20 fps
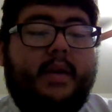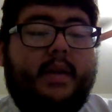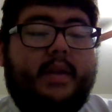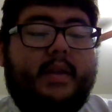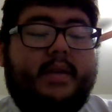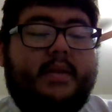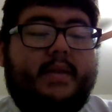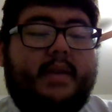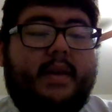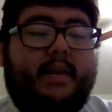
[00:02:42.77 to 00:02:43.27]

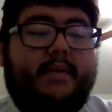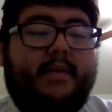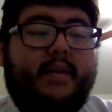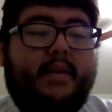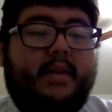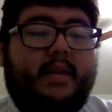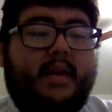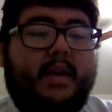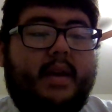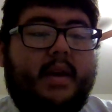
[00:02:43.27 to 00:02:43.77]

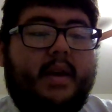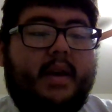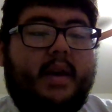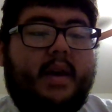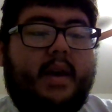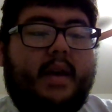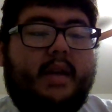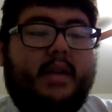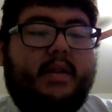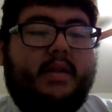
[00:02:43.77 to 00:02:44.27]
seventh,
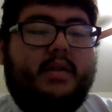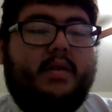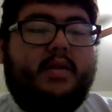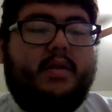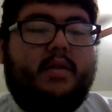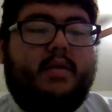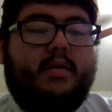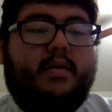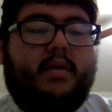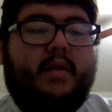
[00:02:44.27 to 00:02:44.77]
and
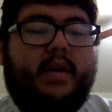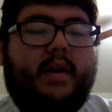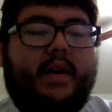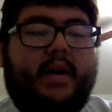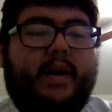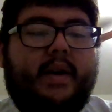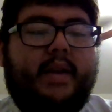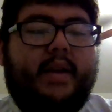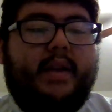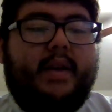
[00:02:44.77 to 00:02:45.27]

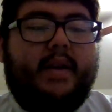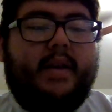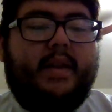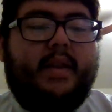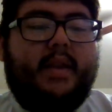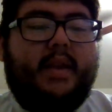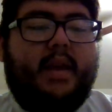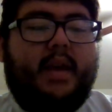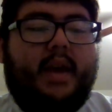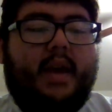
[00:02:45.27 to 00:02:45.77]
Johanna
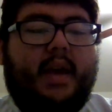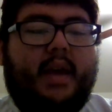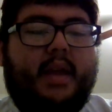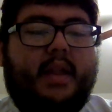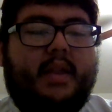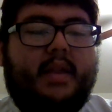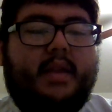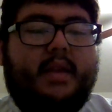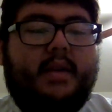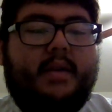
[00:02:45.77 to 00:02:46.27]
the
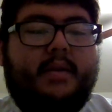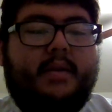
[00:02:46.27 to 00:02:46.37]
eighth,